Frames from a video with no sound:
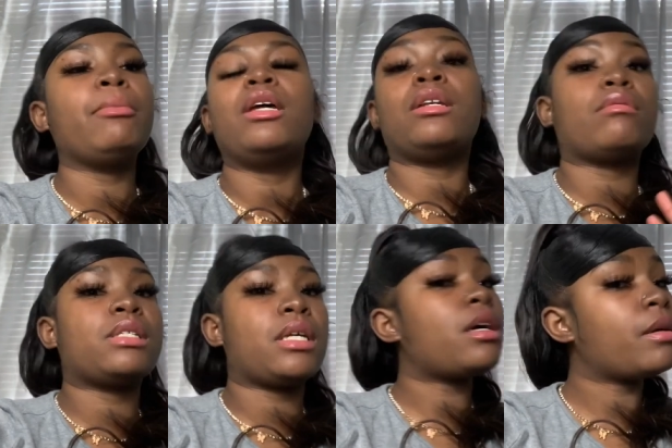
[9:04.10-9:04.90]
Don't
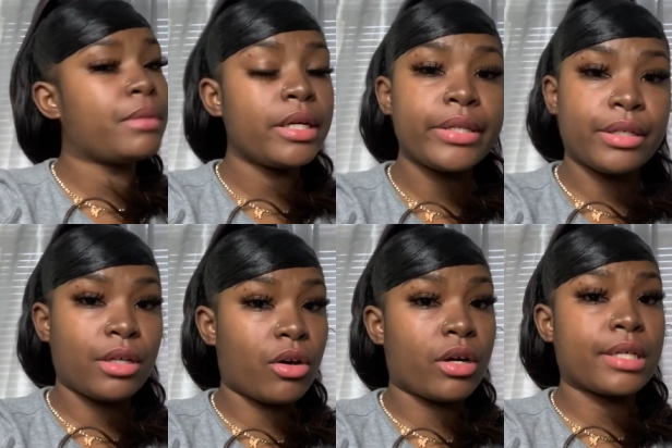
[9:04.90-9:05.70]
tell him either,
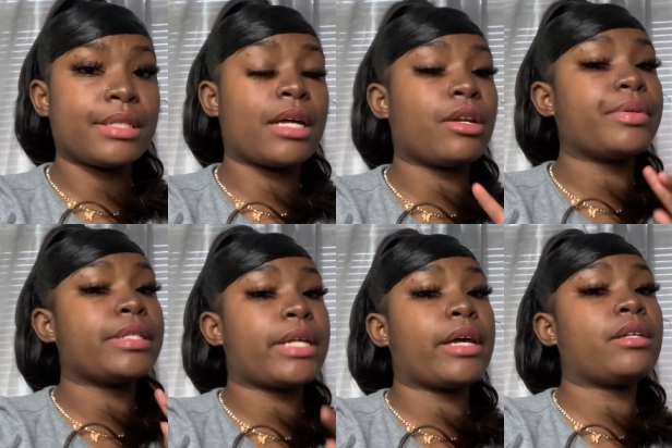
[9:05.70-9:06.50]
y'all, because I know
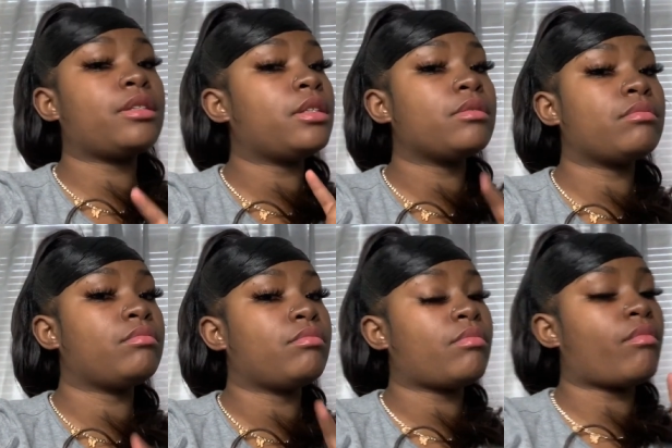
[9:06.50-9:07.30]
exactly.
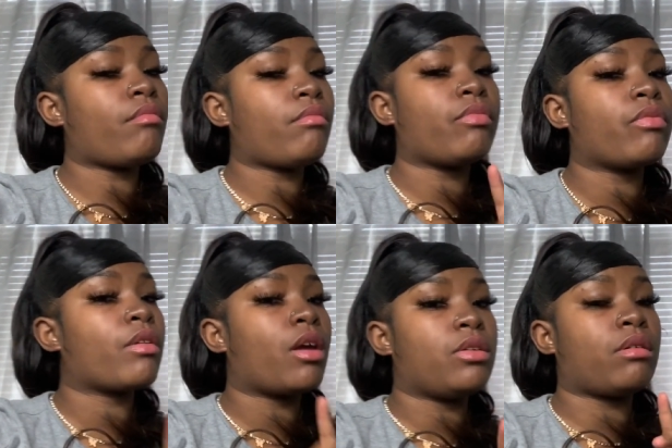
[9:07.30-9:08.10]

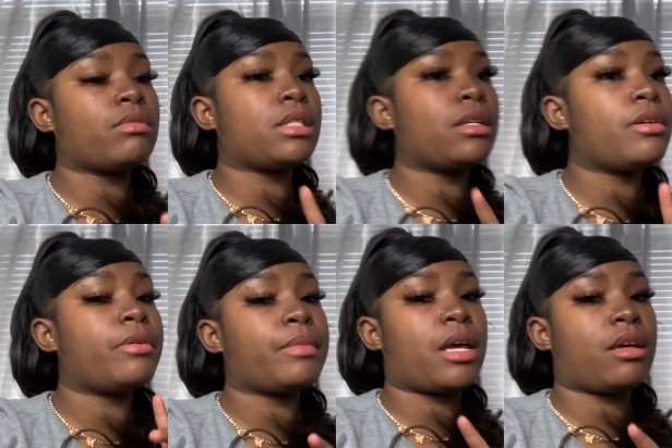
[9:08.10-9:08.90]
Don't tell
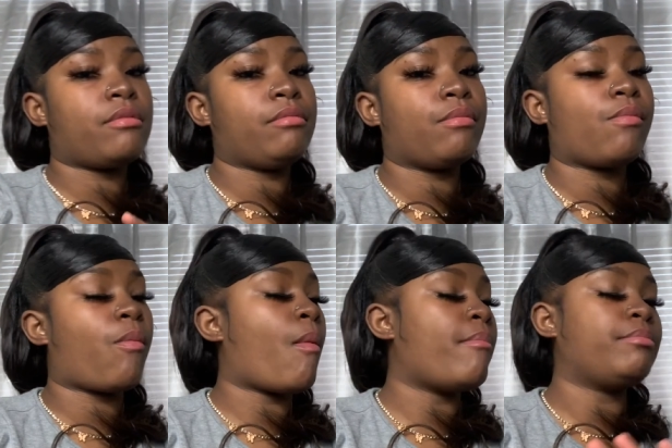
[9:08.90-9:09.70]
him now.
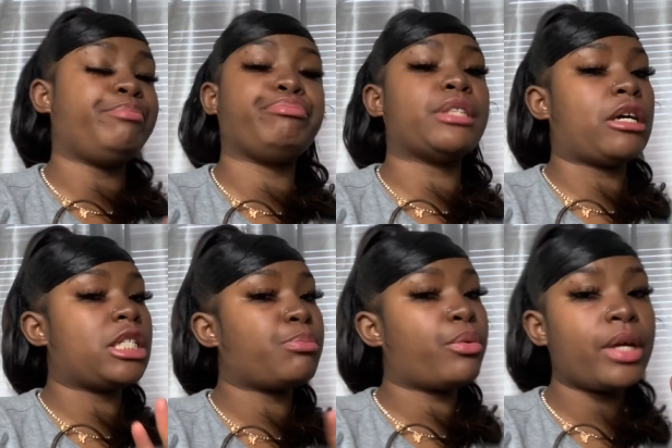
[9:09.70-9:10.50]
Don't
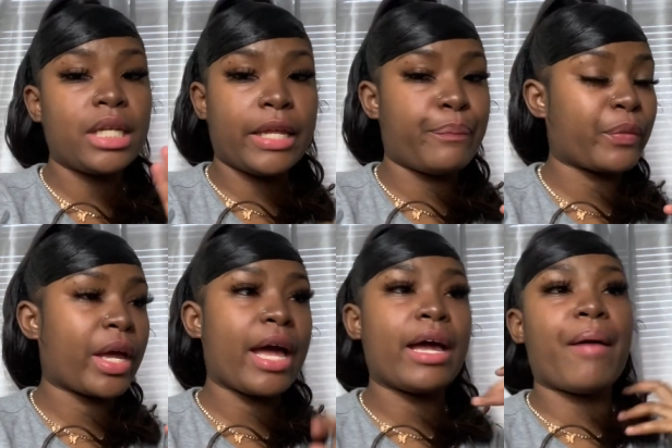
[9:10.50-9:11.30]
spoil it, okay?
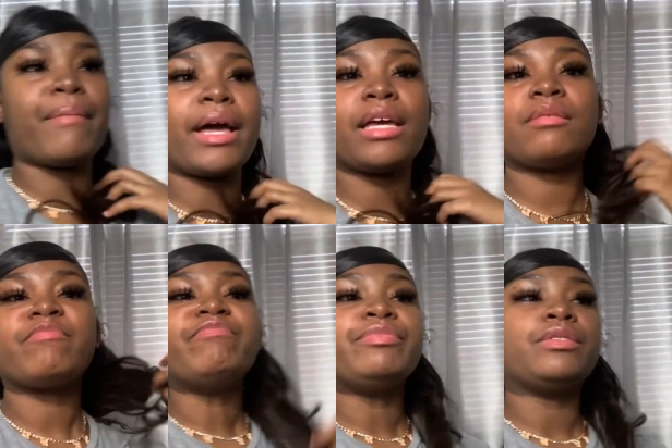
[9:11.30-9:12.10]
I might
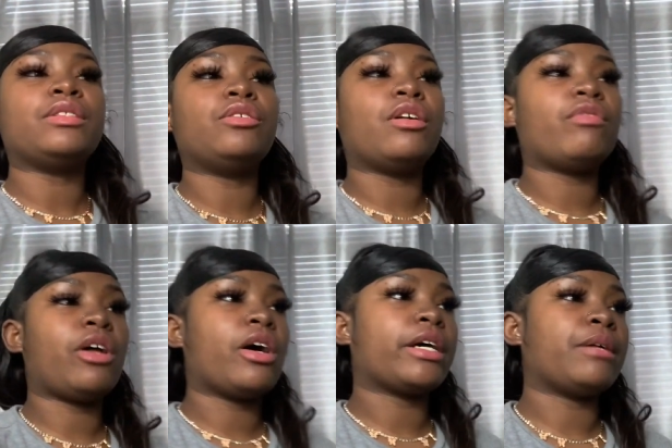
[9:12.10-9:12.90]
do a
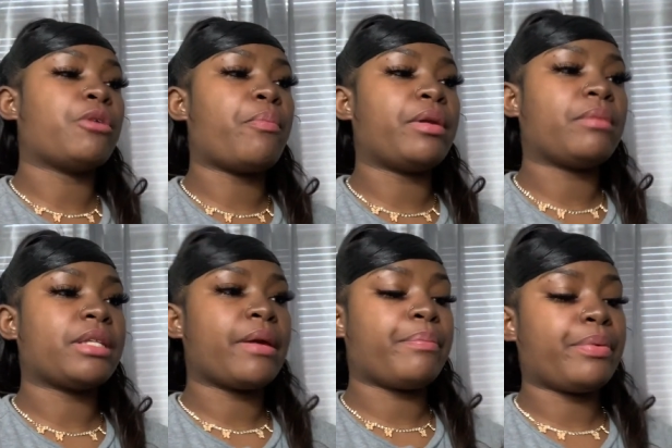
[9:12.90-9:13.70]
vlog of them opening up
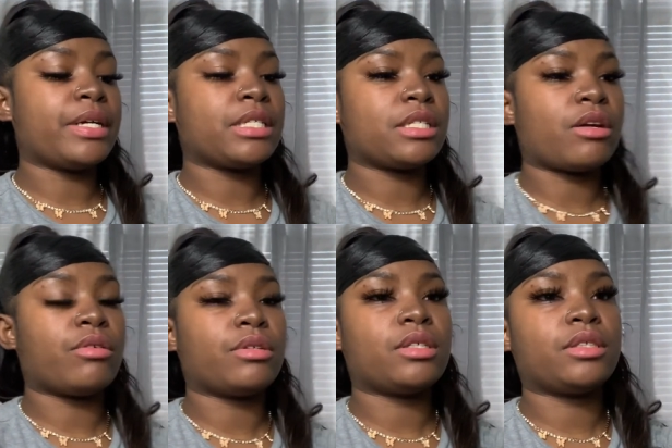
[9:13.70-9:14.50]
their presents
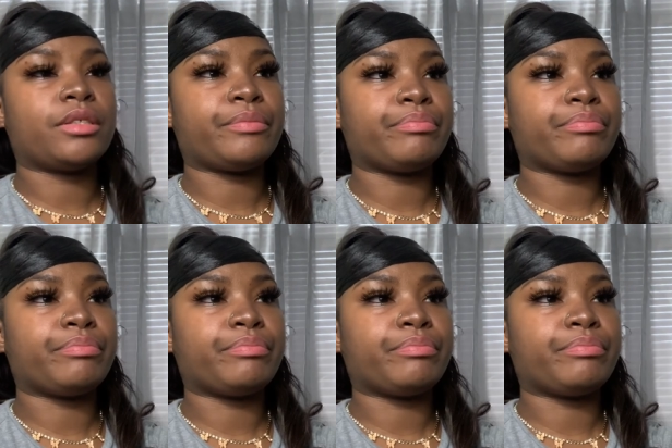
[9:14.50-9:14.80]
on